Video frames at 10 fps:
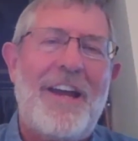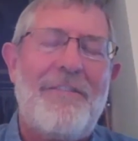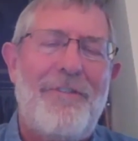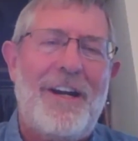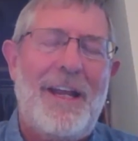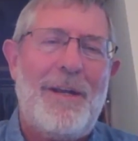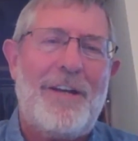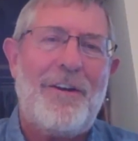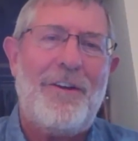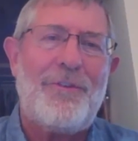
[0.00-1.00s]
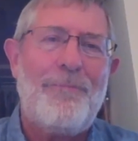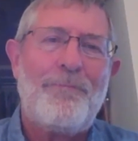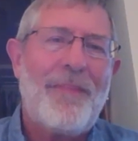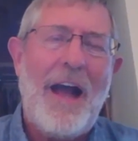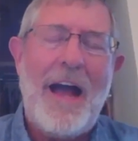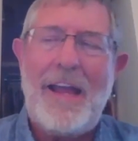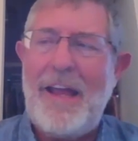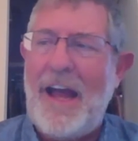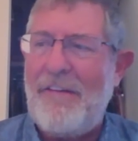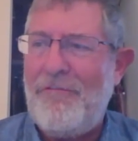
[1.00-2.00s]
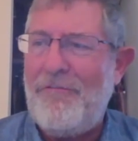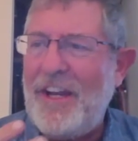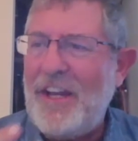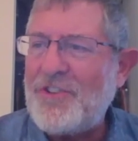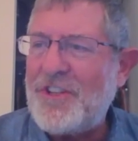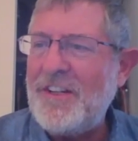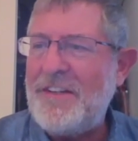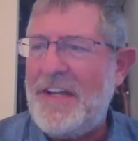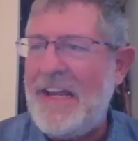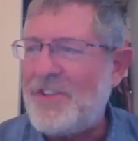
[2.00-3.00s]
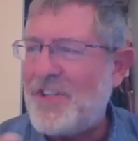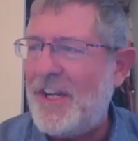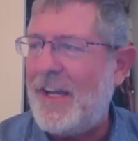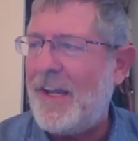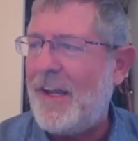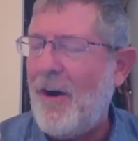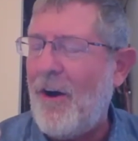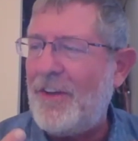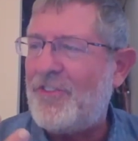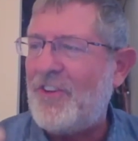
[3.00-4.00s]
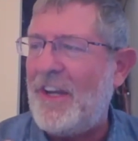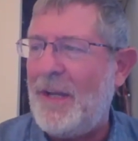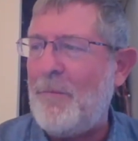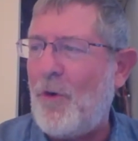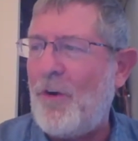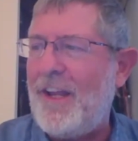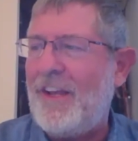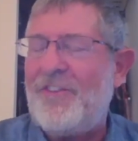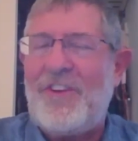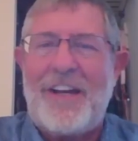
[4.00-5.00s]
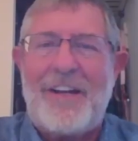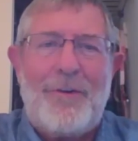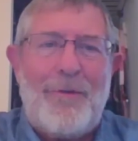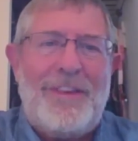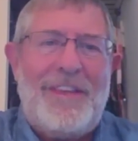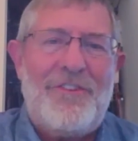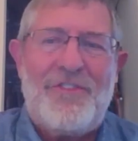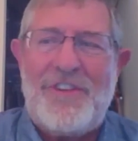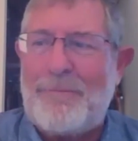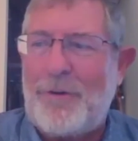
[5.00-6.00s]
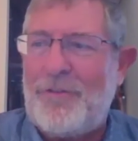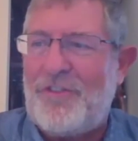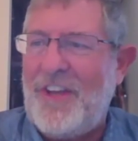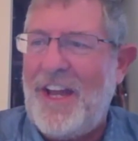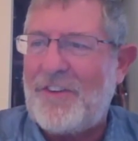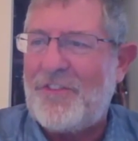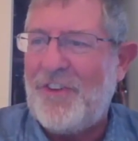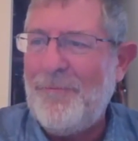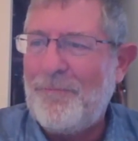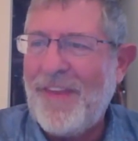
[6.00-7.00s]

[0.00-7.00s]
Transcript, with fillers: It's kind of funny because I finished teaching on Sunday morning in 2 Corinthians chapter 6.